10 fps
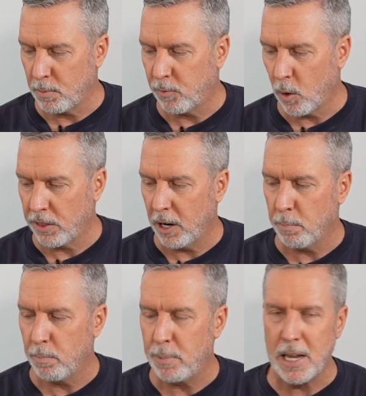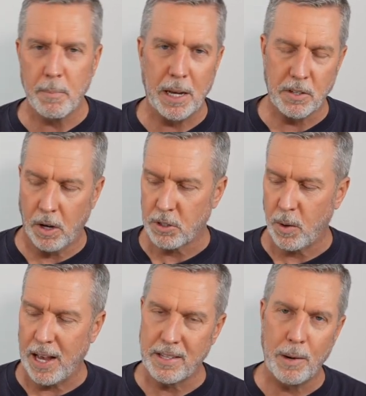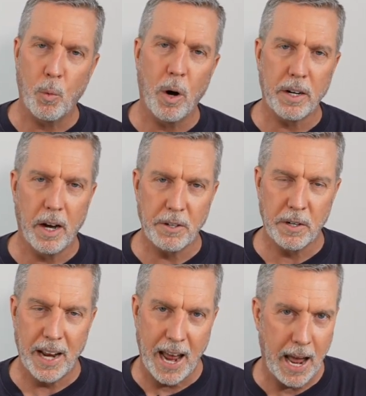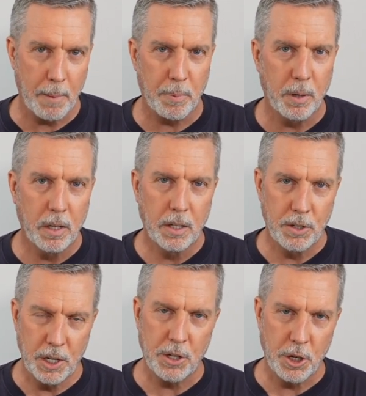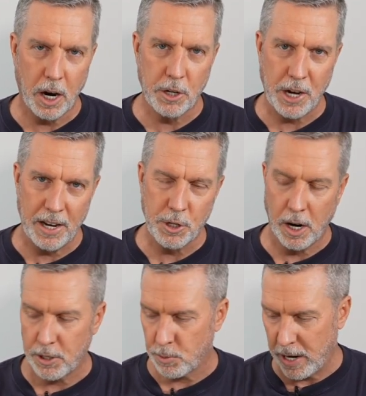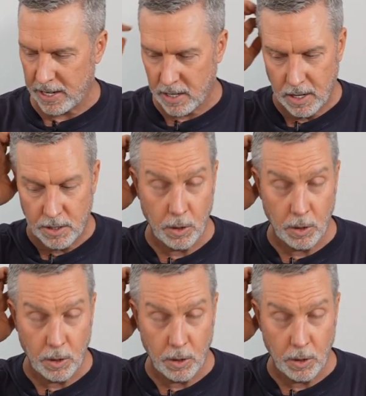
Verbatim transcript: this before, their B M S also has a one hundred amp discharge and charge rate.